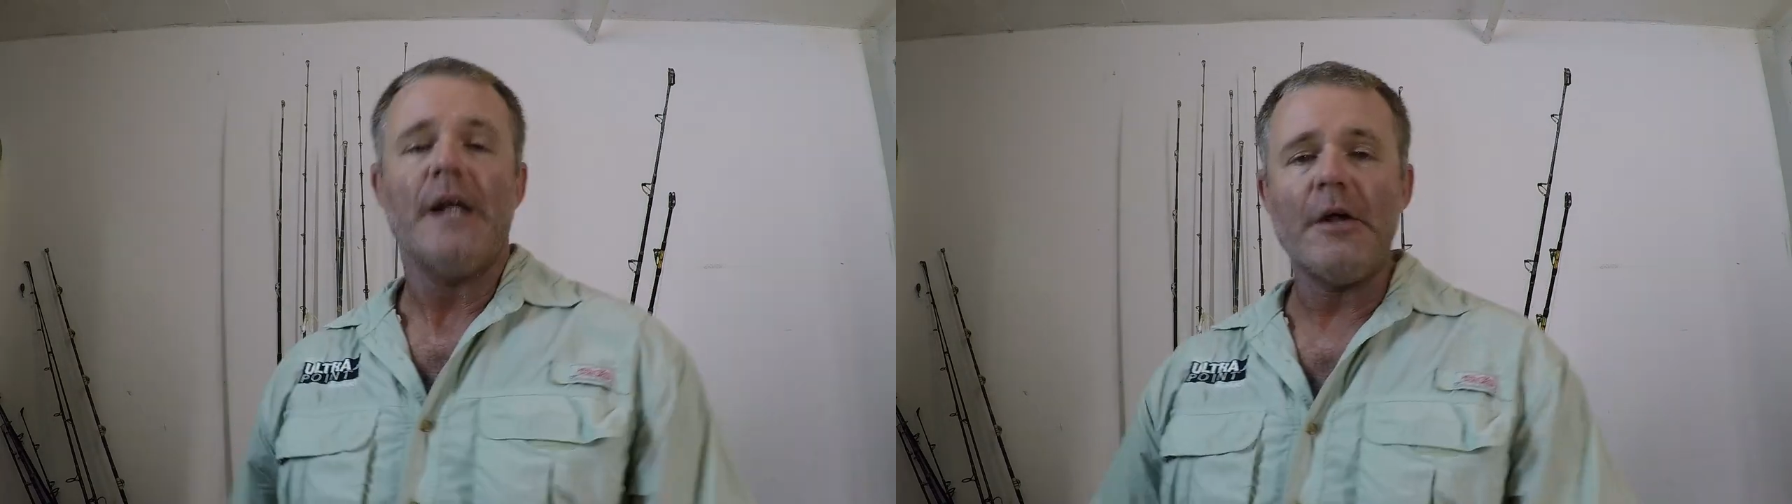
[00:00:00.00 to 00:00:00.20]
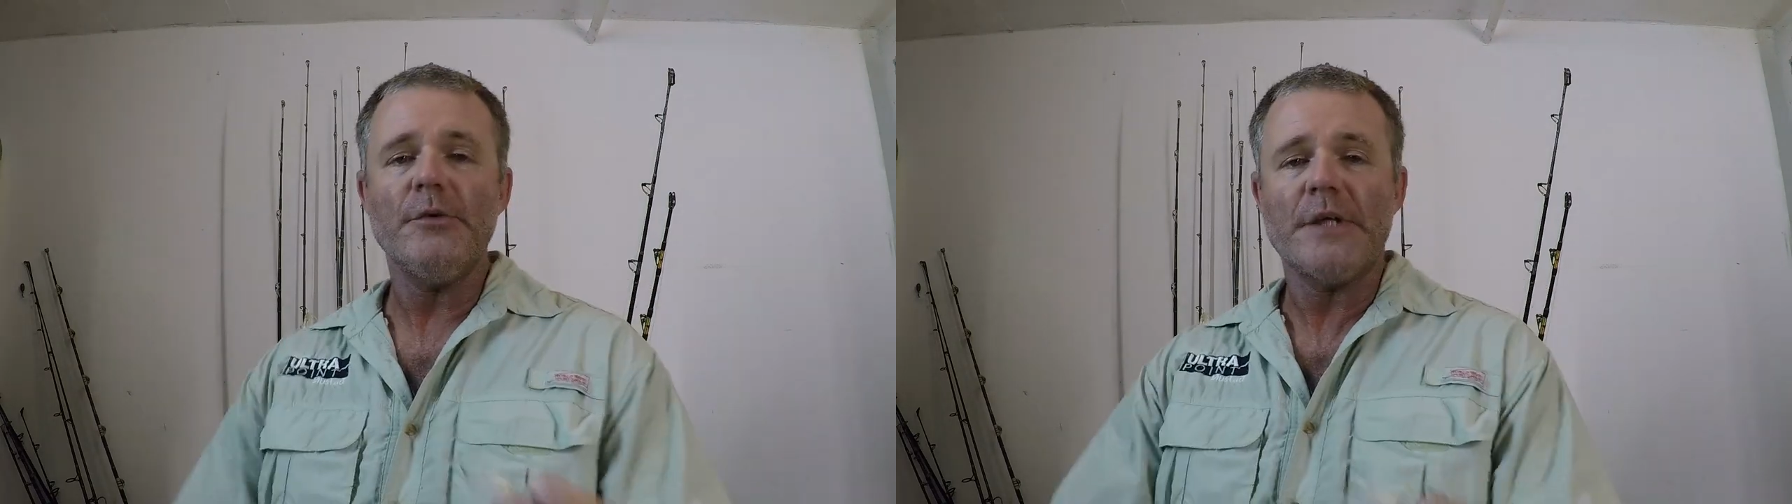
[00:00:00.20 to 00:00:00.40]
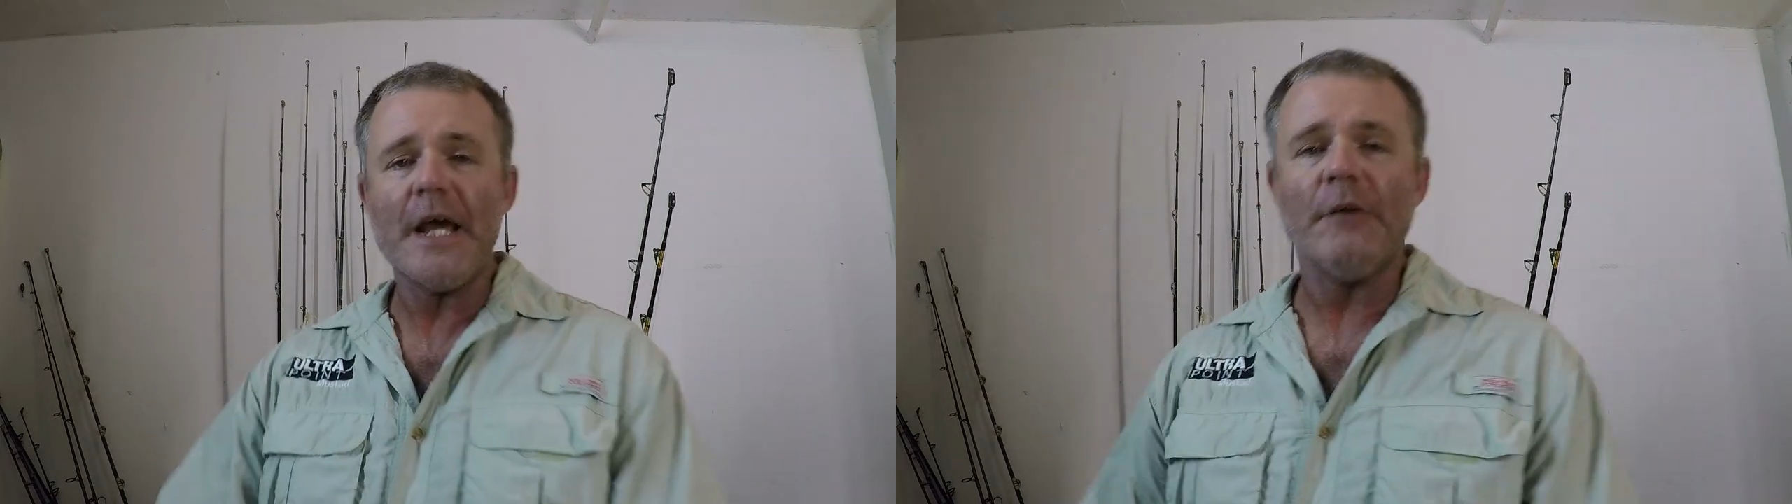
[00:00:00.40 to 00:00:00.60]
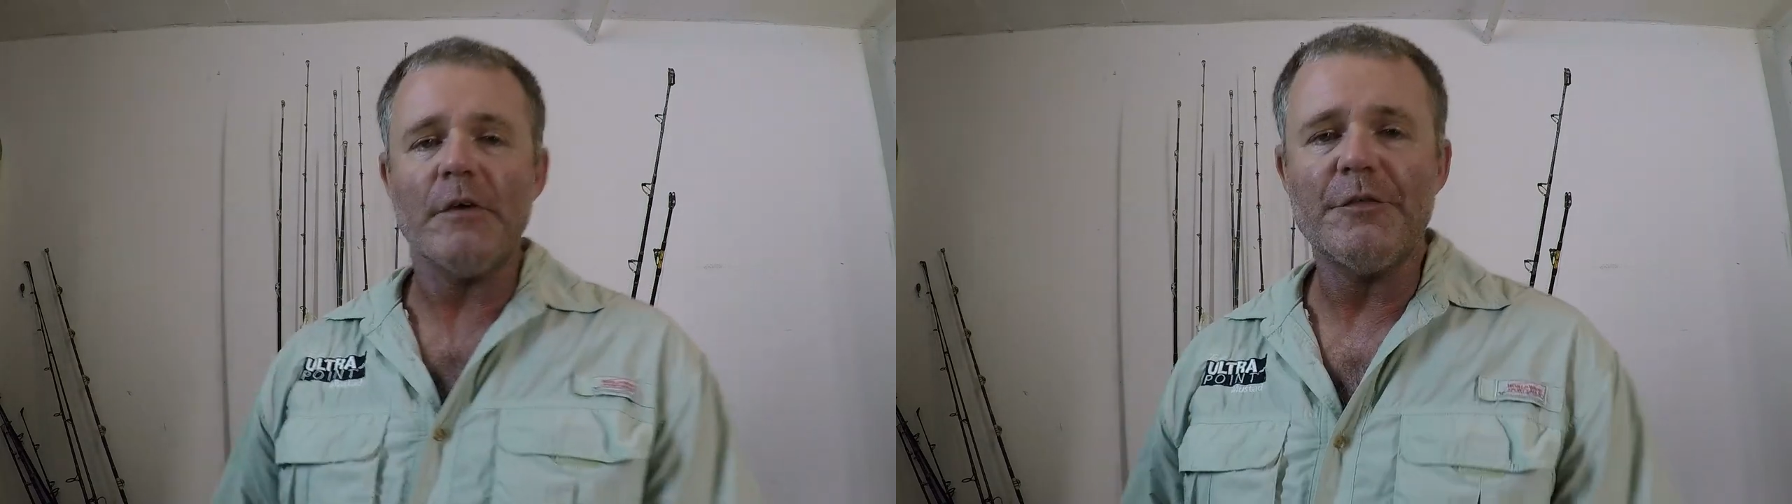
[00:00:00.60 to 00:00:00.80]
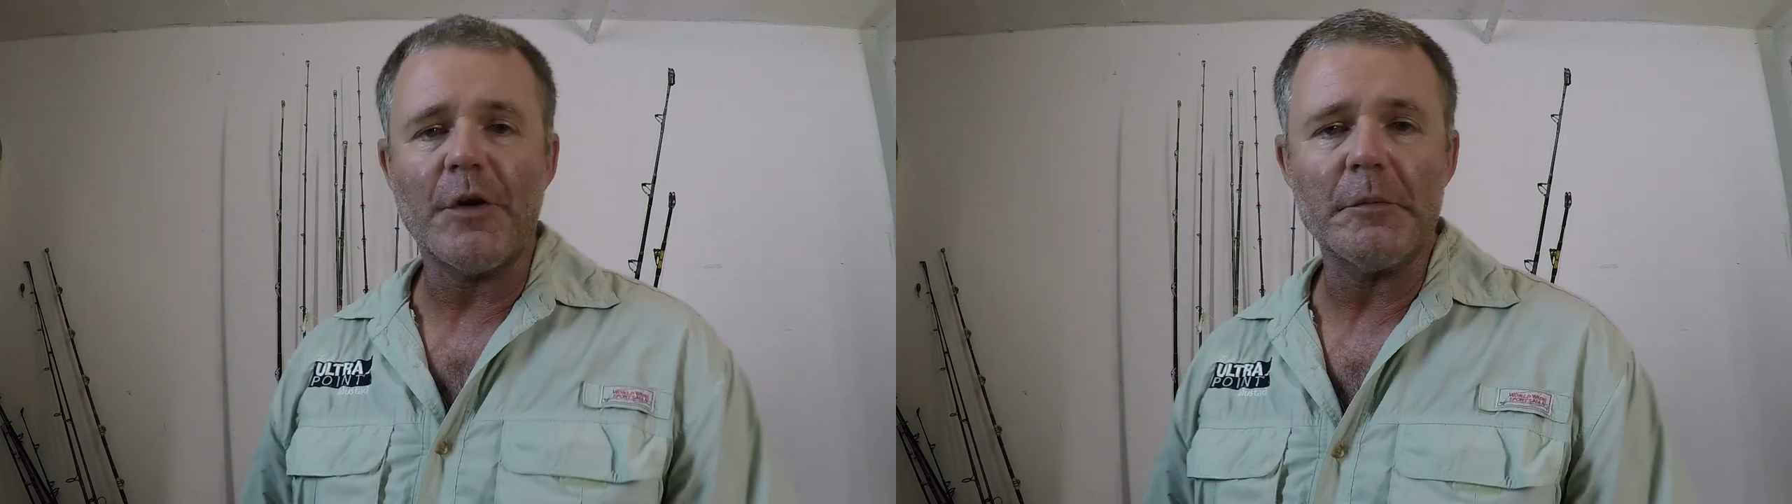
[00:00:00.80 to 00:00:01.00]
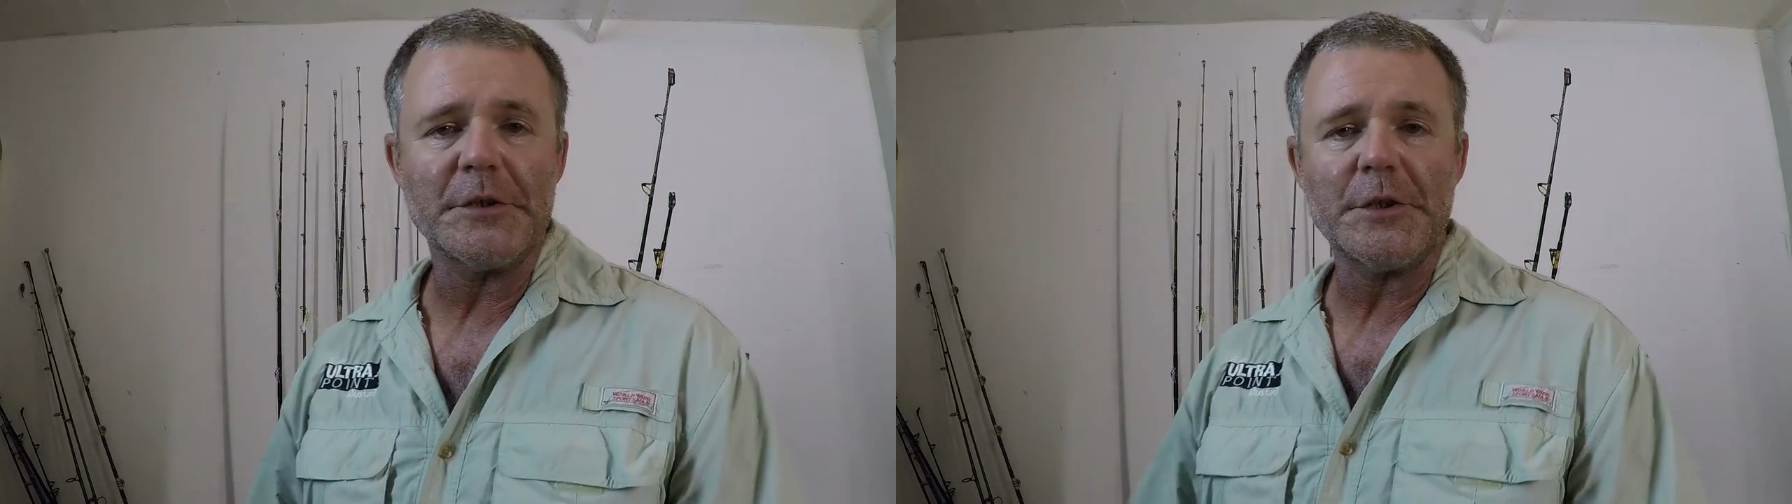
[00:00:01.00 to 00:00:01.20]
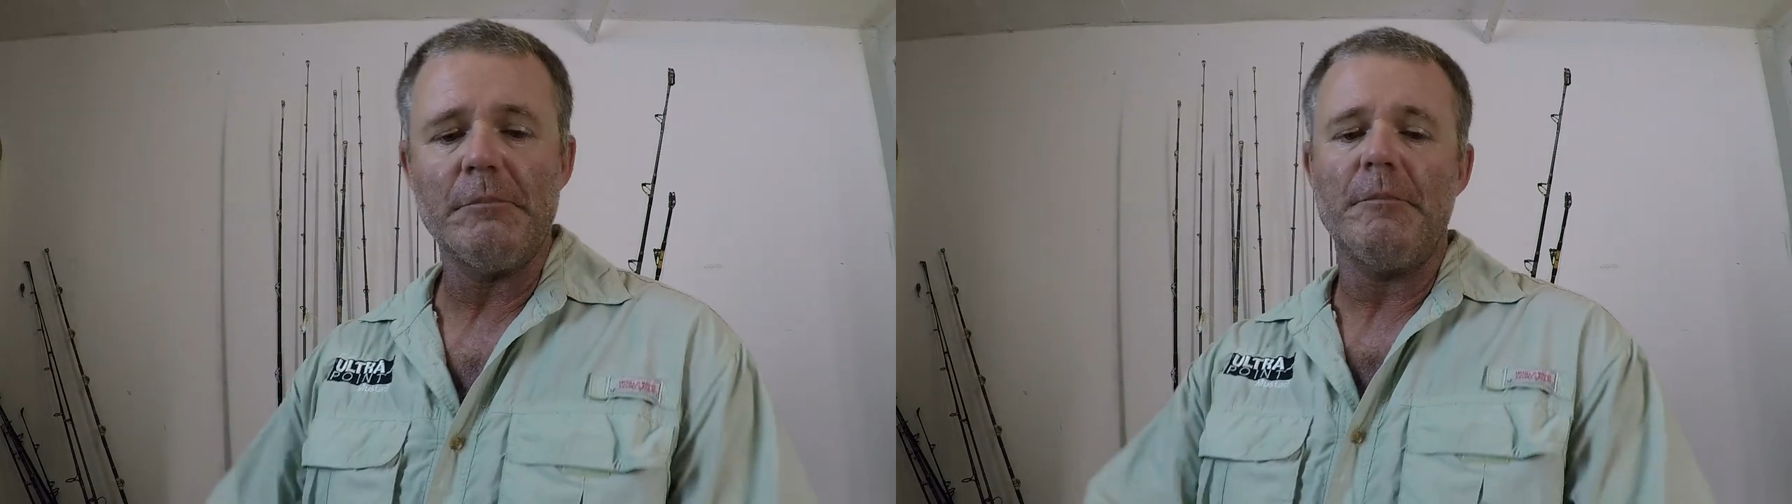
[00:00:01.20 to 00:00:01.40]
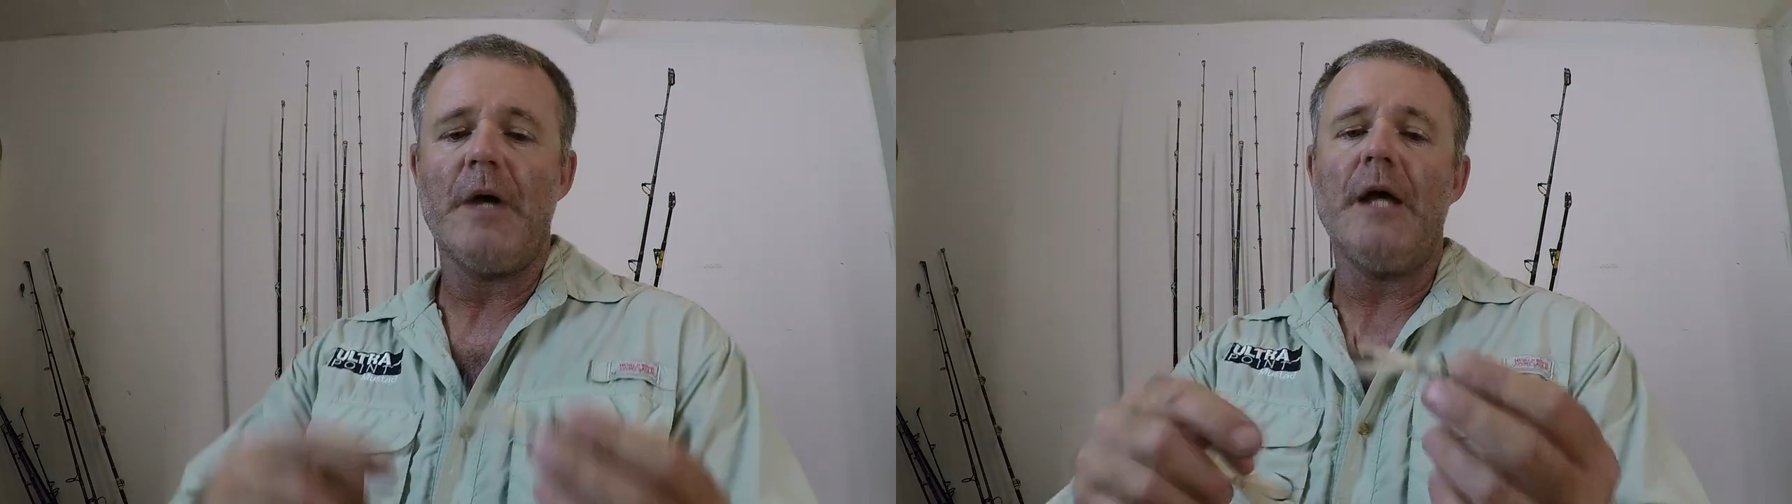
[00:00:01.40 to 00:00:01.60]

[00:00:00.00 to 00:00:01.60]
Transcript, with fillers: Now you can refurbish them